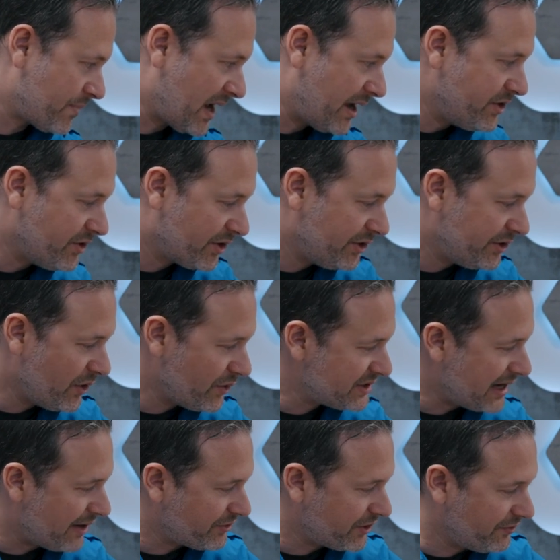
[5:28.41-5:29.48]
And you're gonna notice
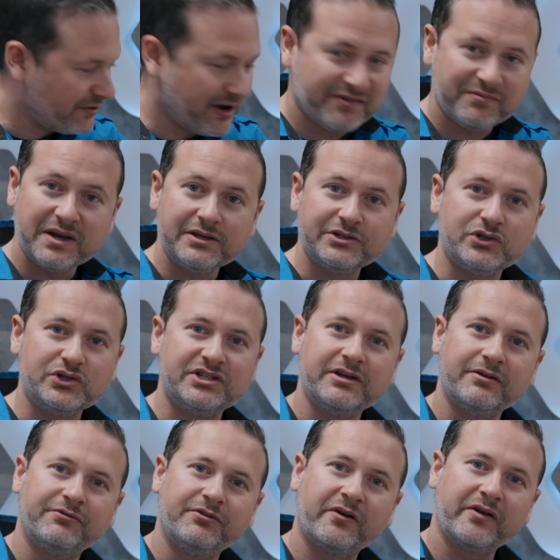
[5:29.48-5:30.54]
after the 5 minutes, you
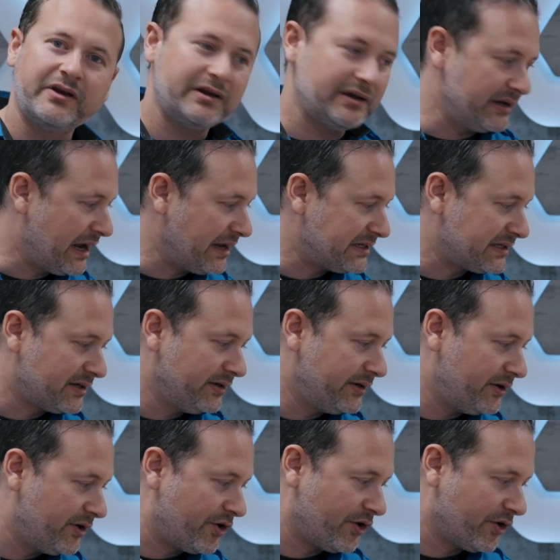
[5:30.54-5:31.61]
see a very nice
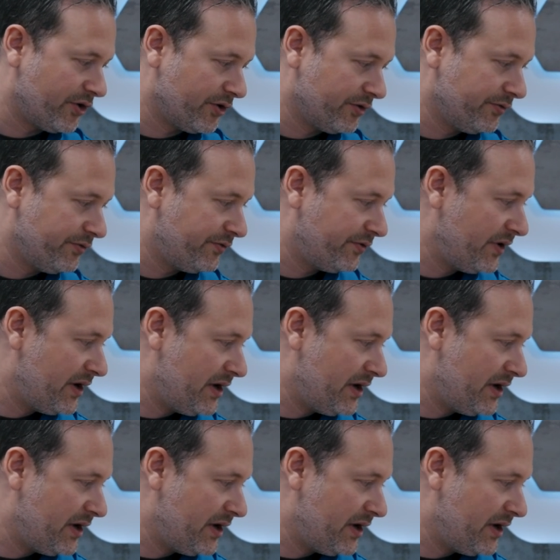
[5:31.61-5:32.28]
clean curve,